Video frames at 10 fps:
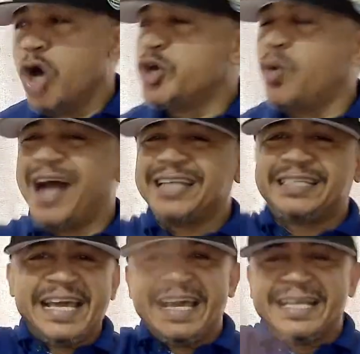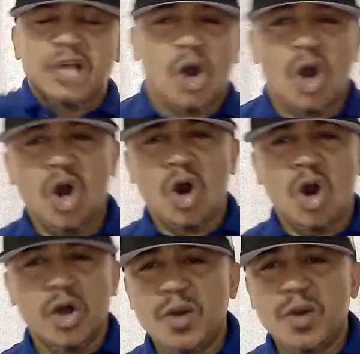you are this,
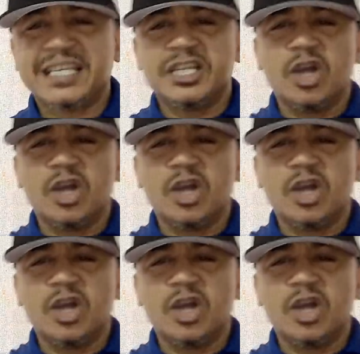oh, you are sitting on